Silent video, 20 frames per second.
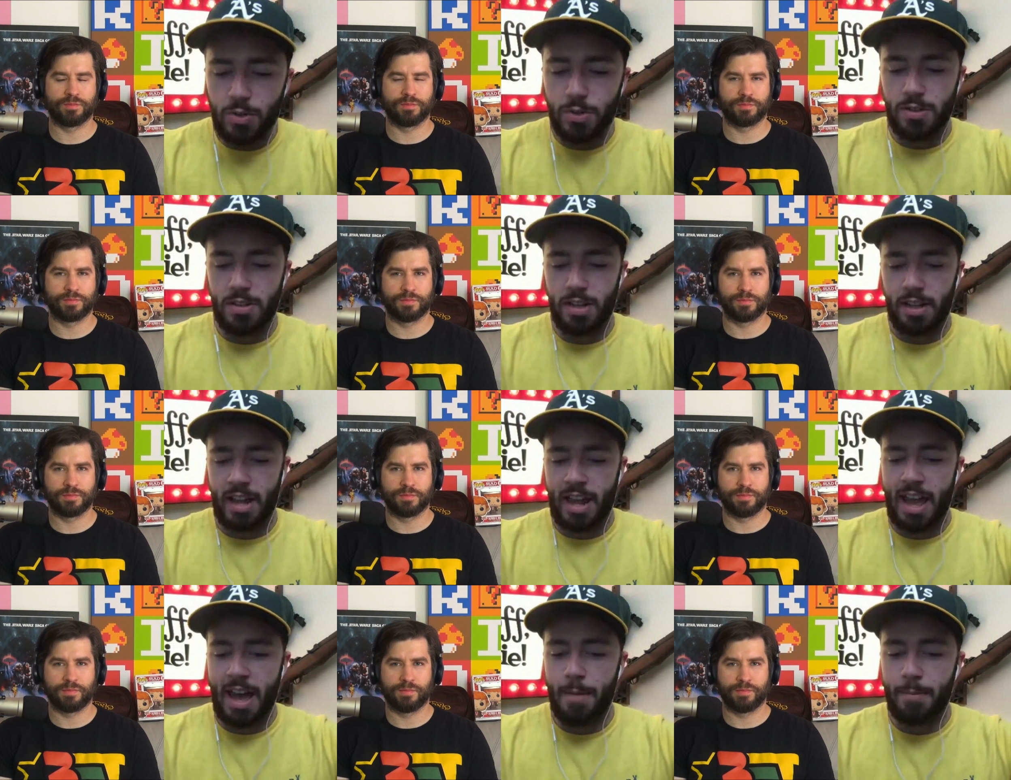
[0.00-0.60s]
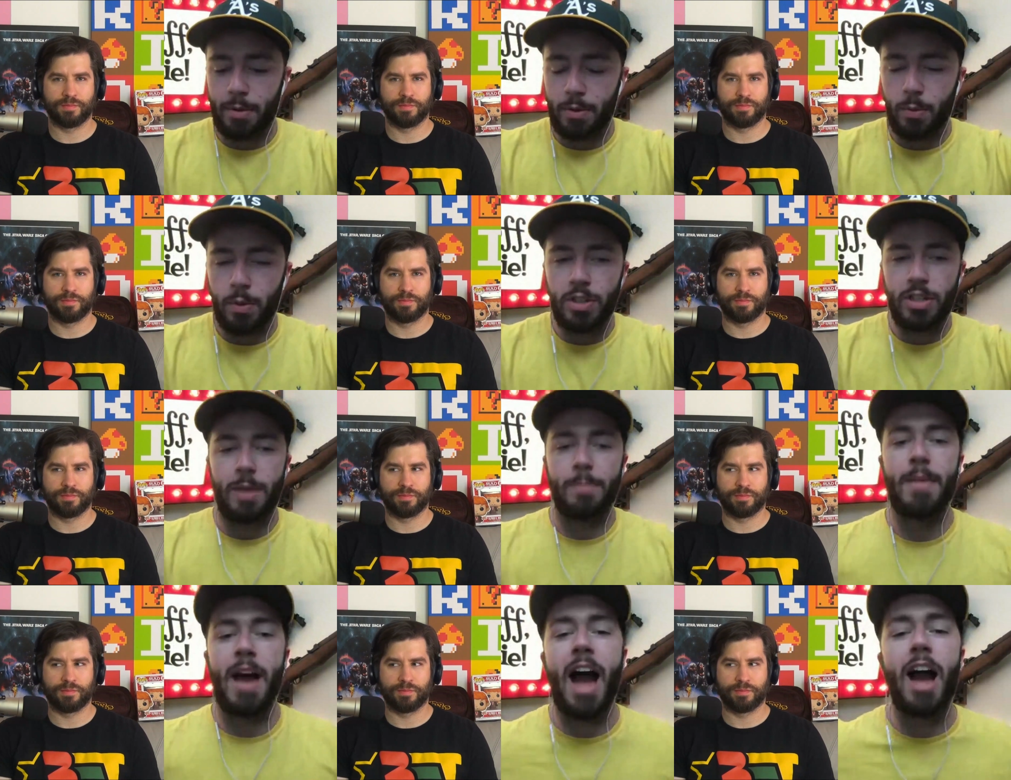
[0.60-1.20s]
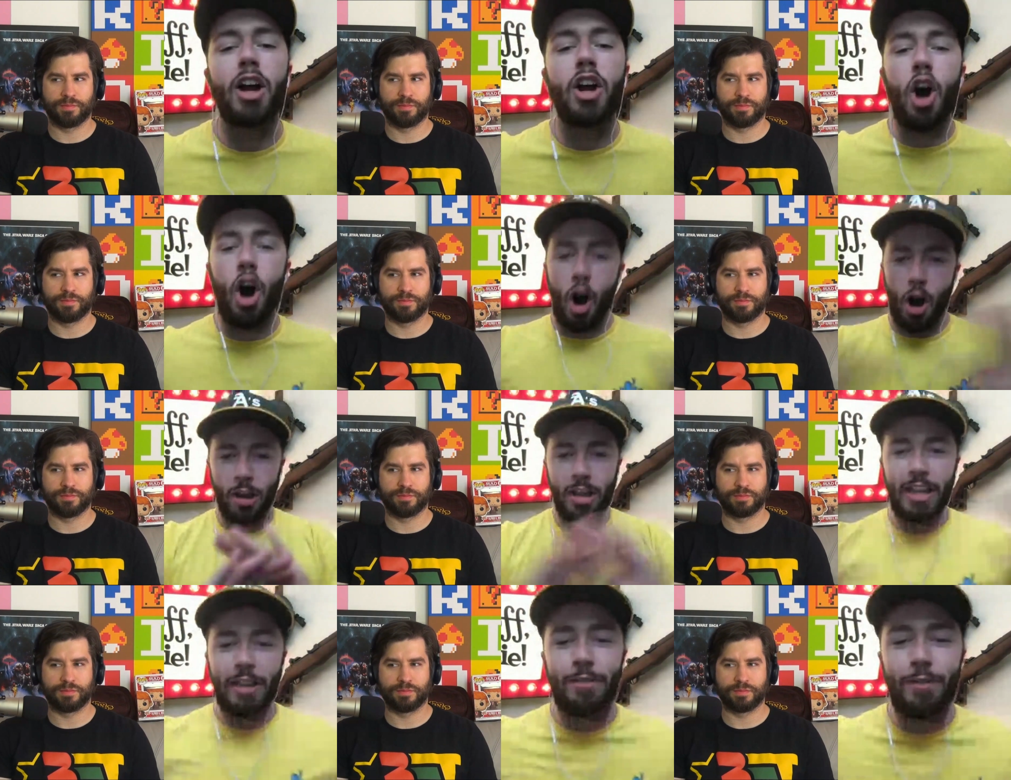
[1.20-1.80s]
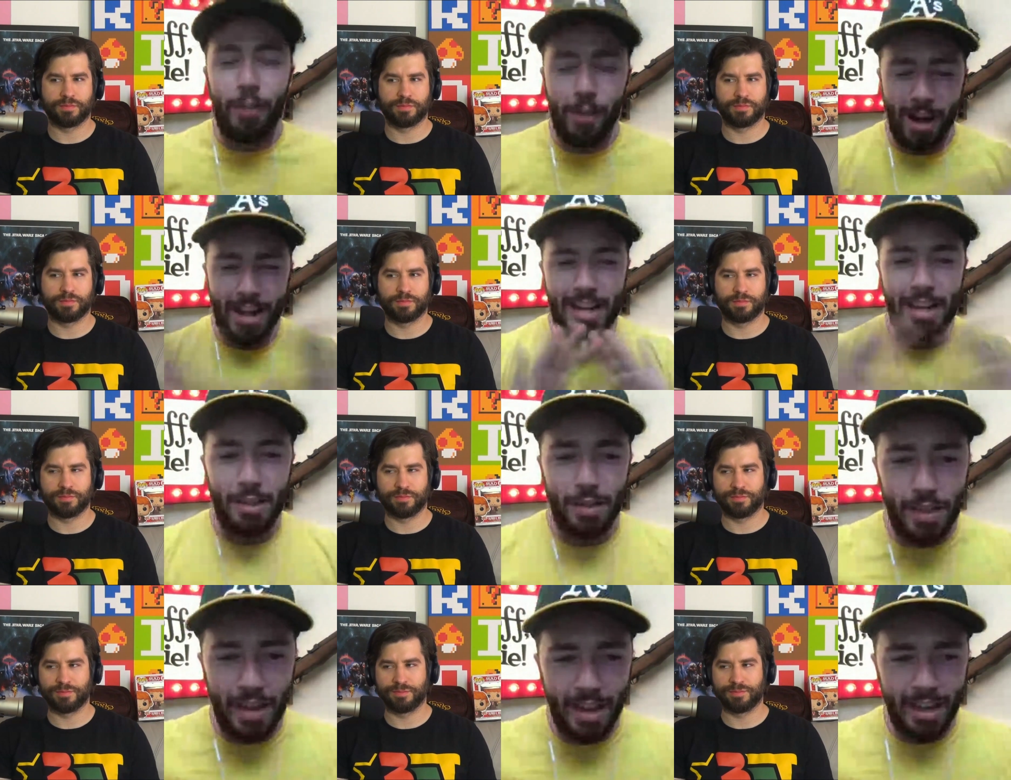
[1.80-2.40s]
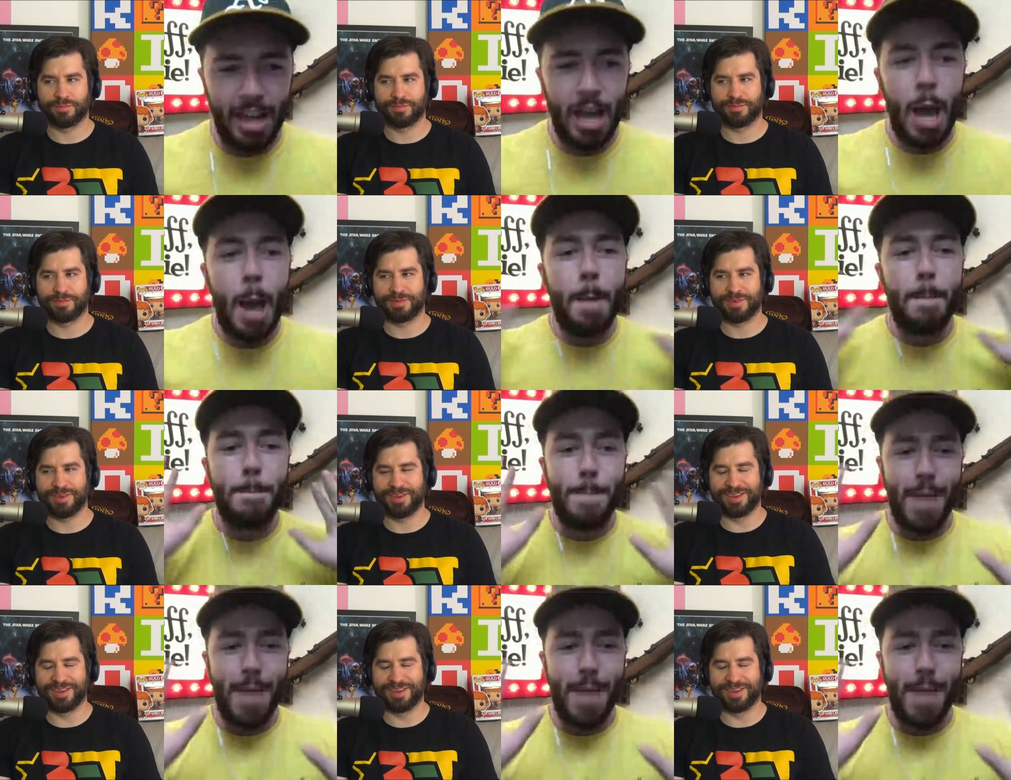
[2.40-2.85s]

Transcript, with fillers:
Speaker 1: interesting happen, which I'm not calling for anything